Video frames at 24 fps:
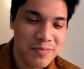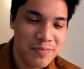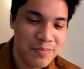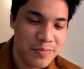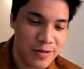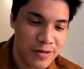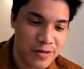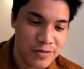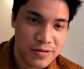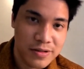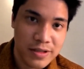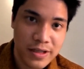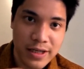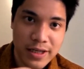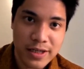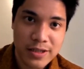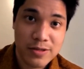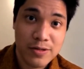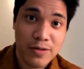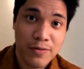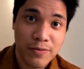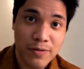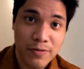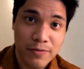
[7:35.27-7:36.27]
because
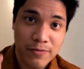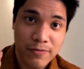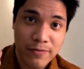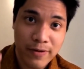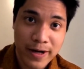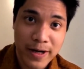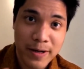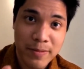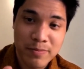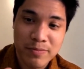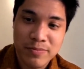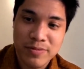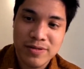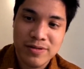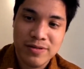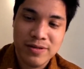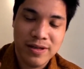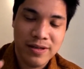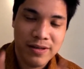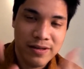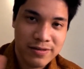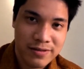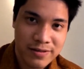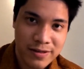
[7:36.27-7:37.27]
each of the frames
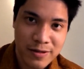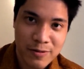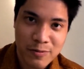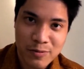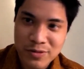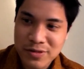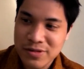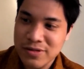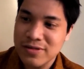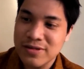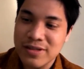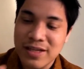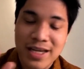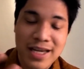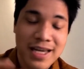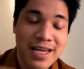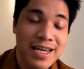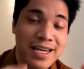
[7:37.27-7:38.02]
in the sequence